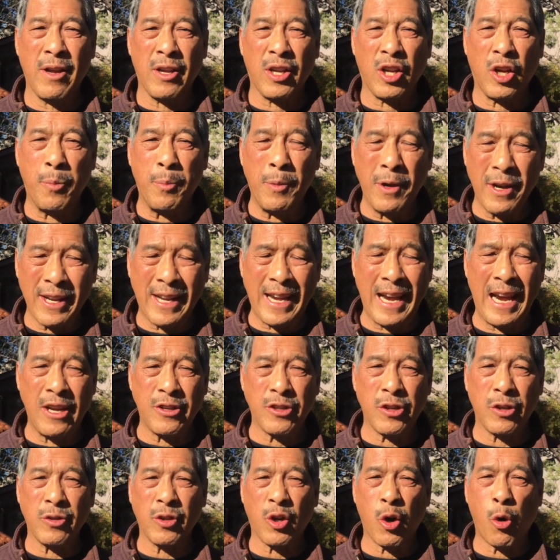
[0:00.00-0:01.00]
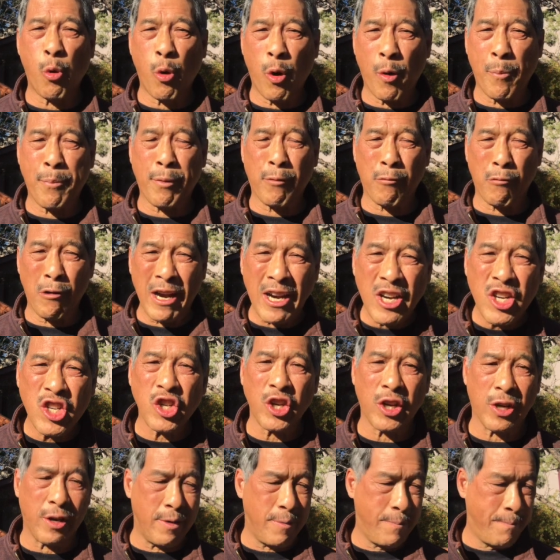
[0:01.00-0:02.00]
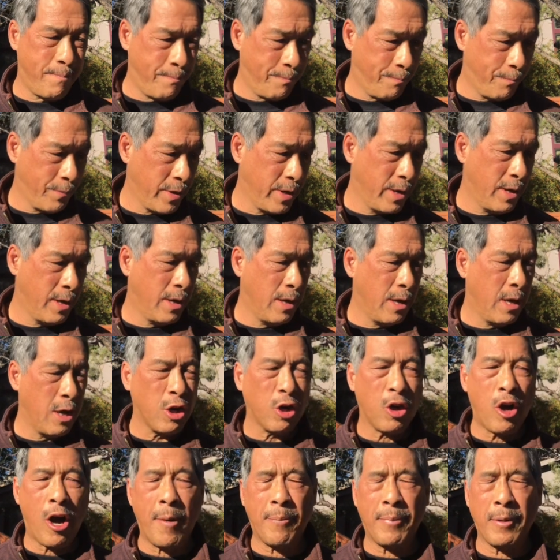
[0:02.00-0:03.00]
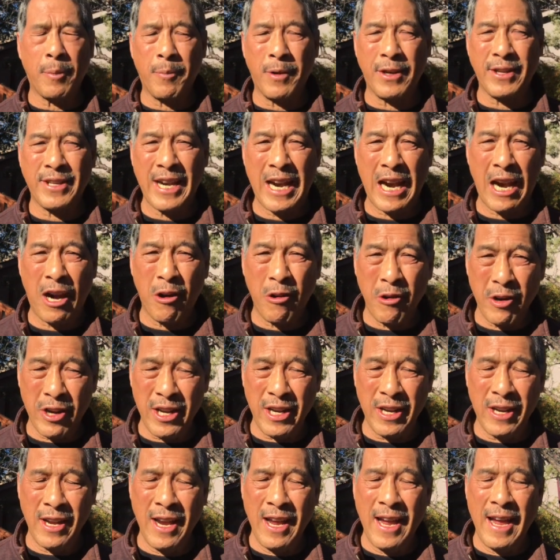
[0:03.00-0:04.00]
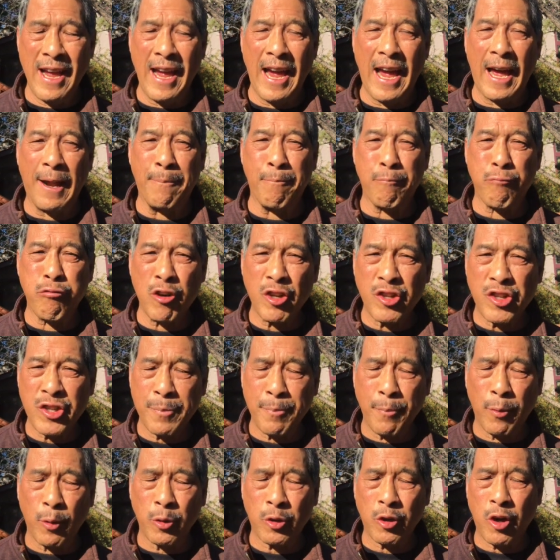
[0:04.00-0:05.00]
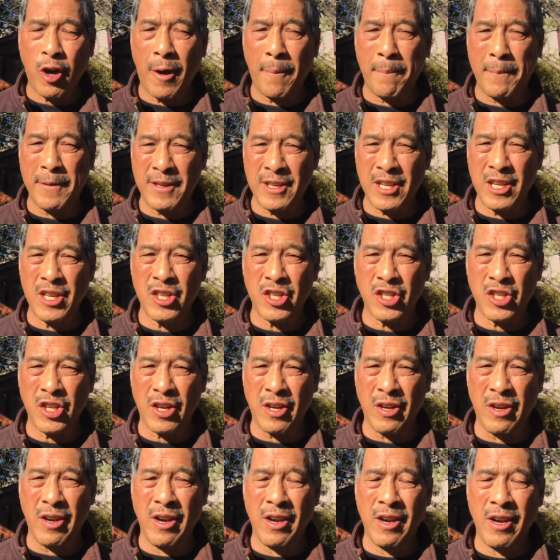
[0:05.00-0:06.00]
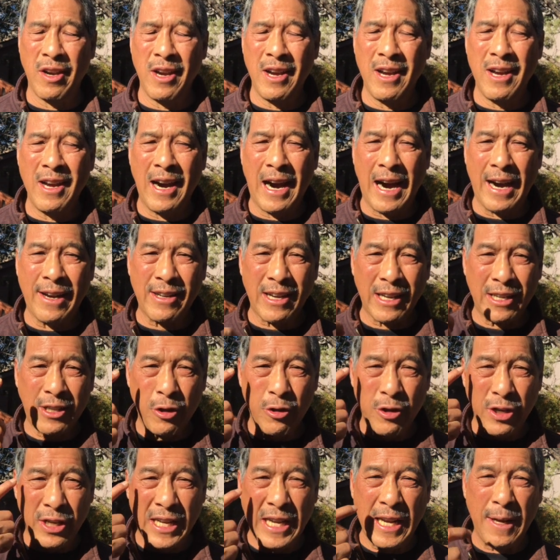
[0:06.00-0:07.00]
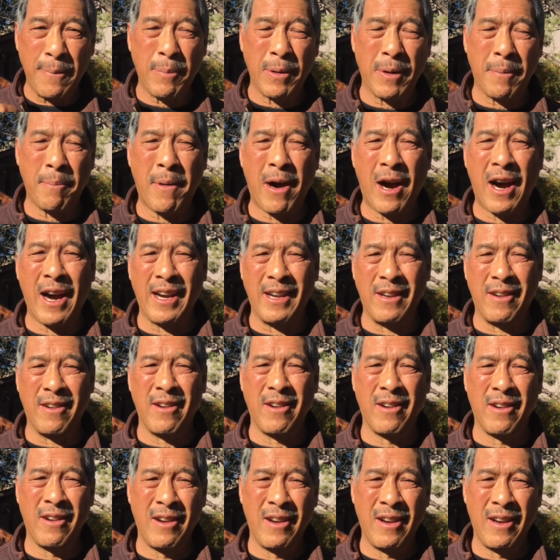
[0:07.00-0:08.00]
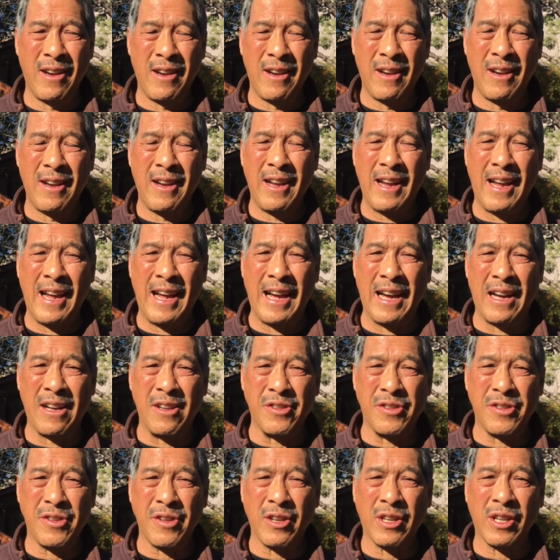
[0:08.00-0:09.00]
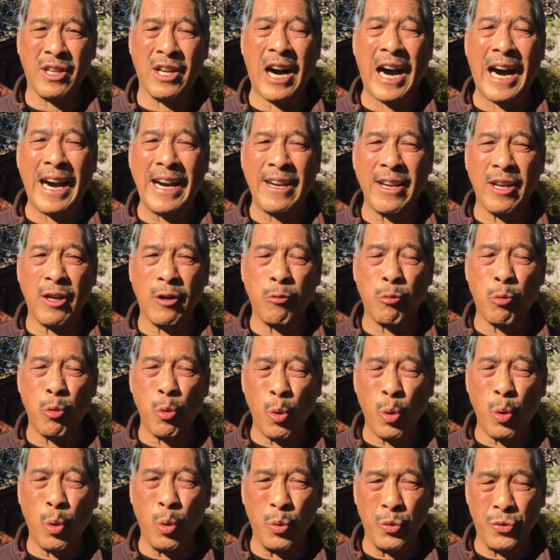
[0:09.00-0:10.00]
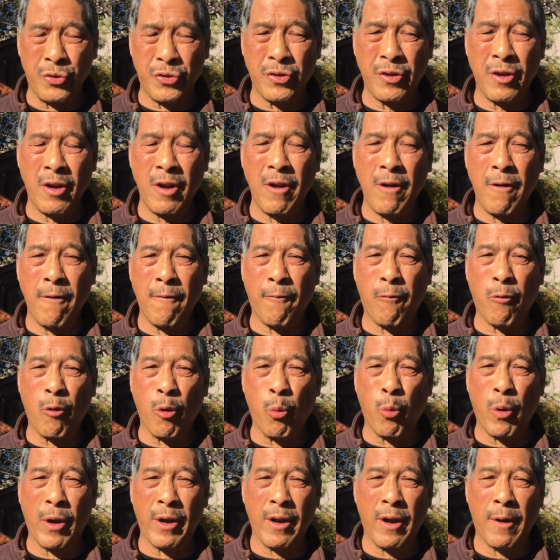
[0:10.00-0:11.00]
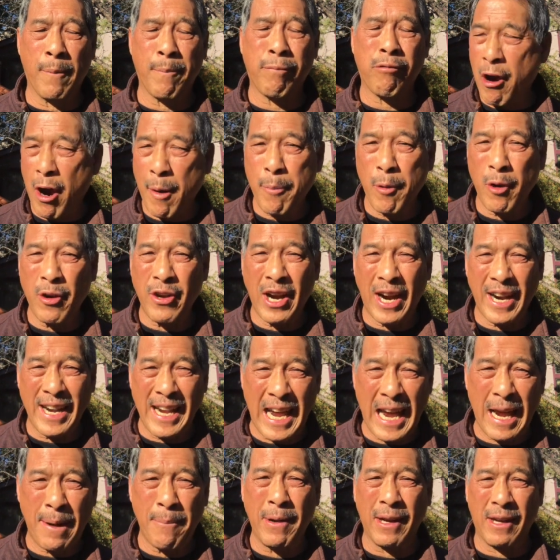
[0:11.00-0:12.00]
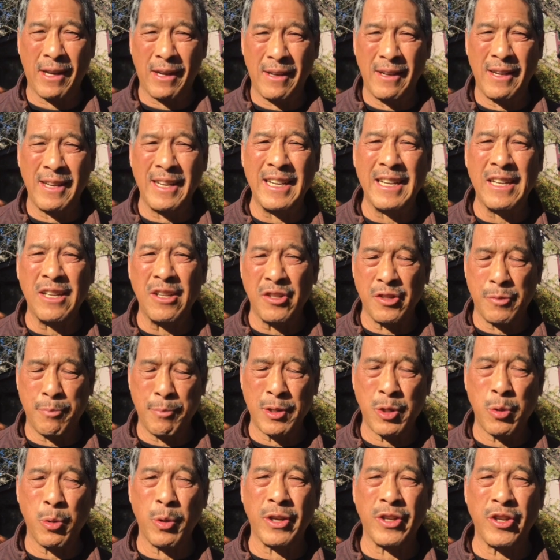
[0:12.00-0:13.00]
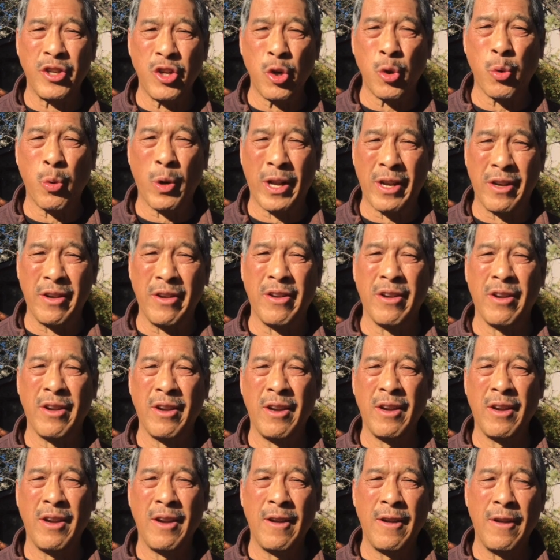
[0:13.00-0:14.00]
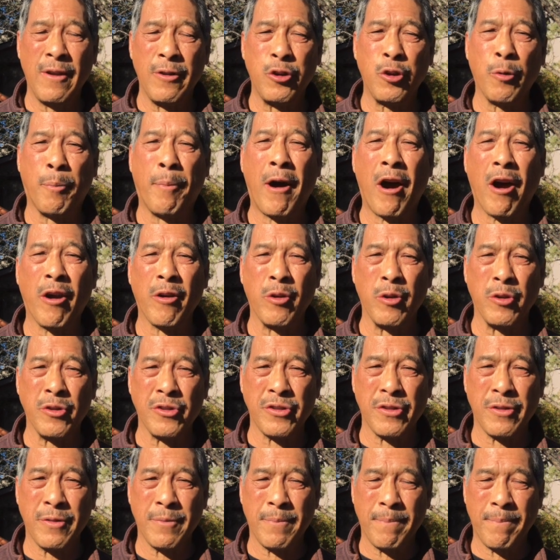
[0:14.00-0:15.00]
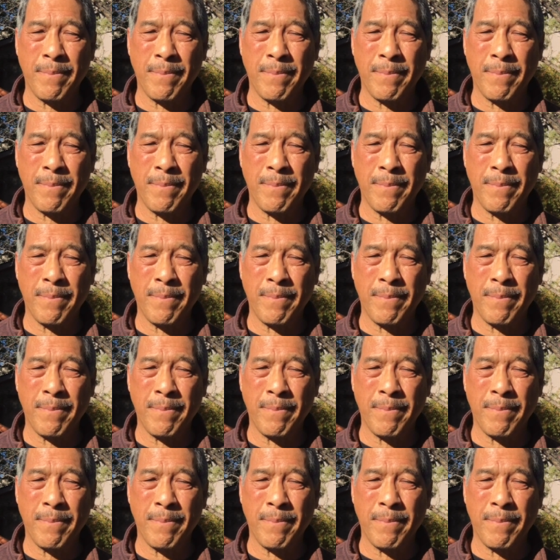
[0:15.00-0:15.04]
communication, cooperation, complementarity, and principled competition, I'd like you to keep in mind as guiding rules for what a proper dynamic is between you and your partners.